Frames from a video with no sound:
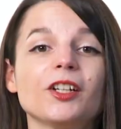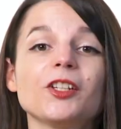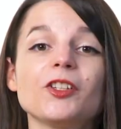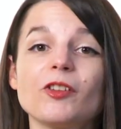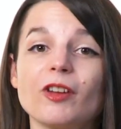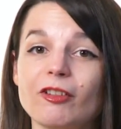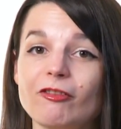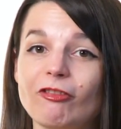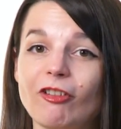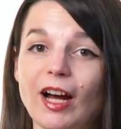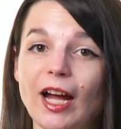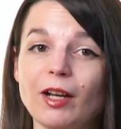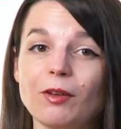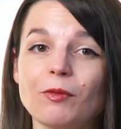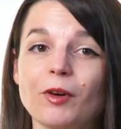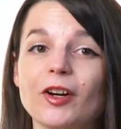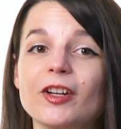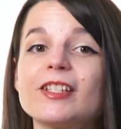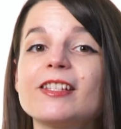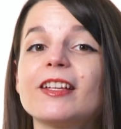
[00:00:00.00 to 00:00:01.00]
You can find
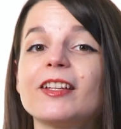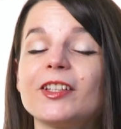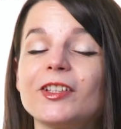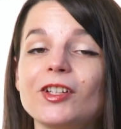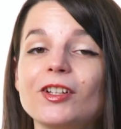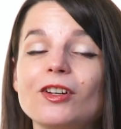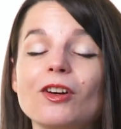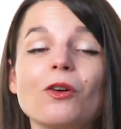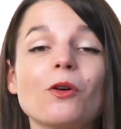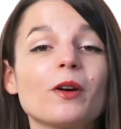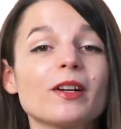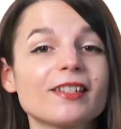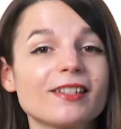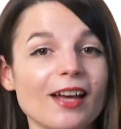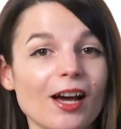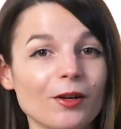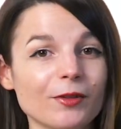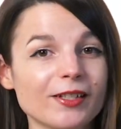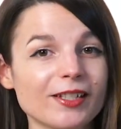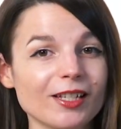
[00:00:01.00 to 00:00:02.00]
words that look or
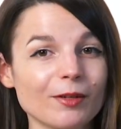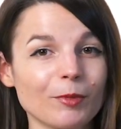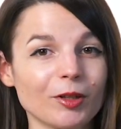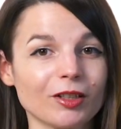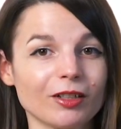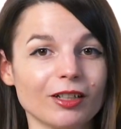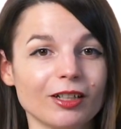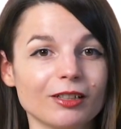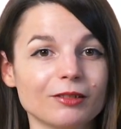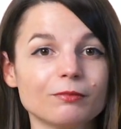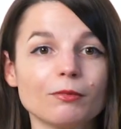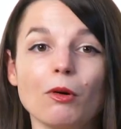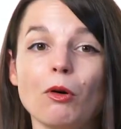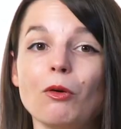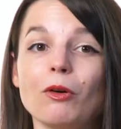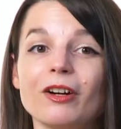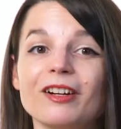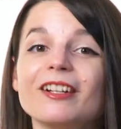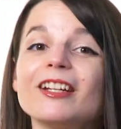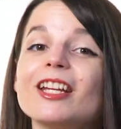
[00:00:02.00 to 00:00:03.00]
sound similar,
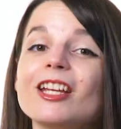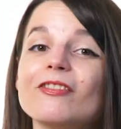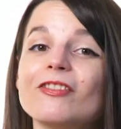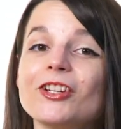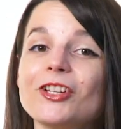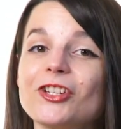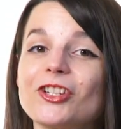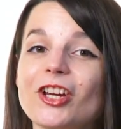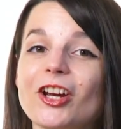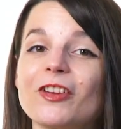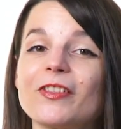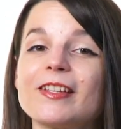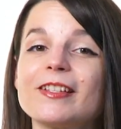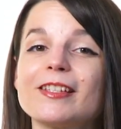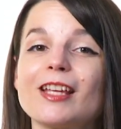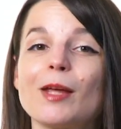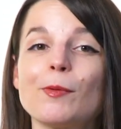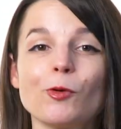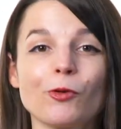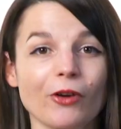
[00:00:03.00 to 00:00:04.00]
or even share the
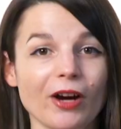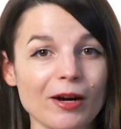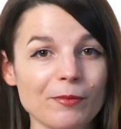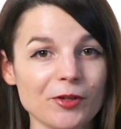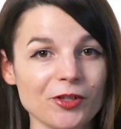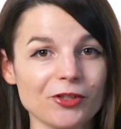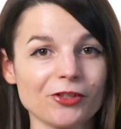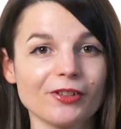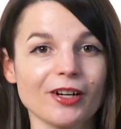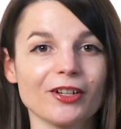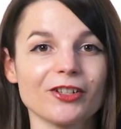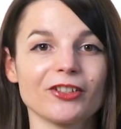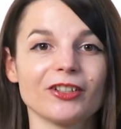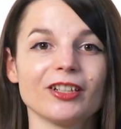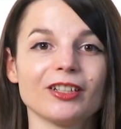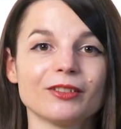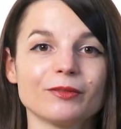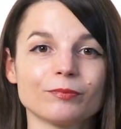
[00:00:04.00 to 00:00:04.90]
same grammar structure.